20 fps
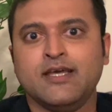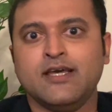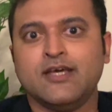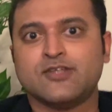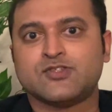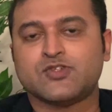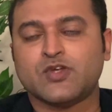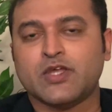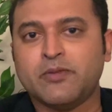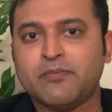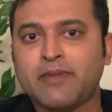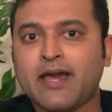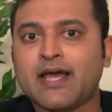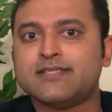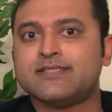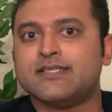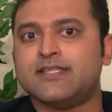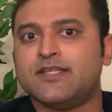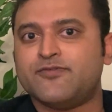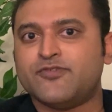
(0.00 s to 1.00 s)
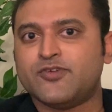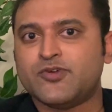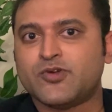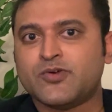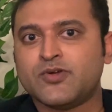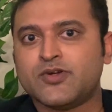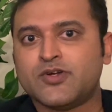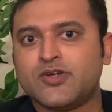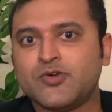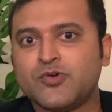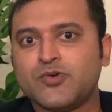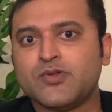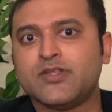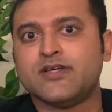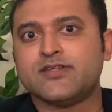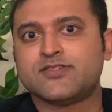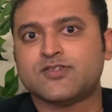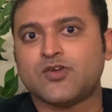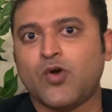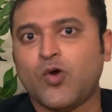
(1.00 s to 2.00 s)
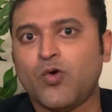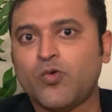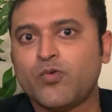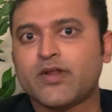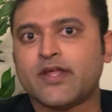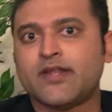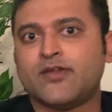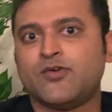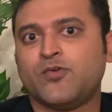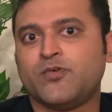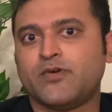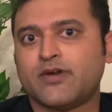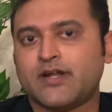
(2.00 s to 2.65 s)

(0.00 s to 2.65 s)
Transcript: So imagine if you could do this over and over